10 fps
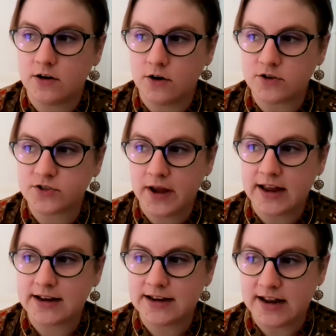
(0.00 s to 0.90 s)
also
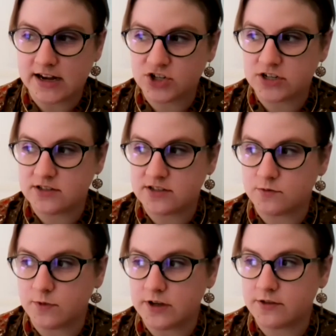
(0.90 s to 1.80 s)
had connections
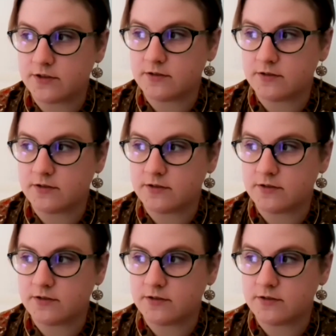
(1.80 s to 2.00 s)
with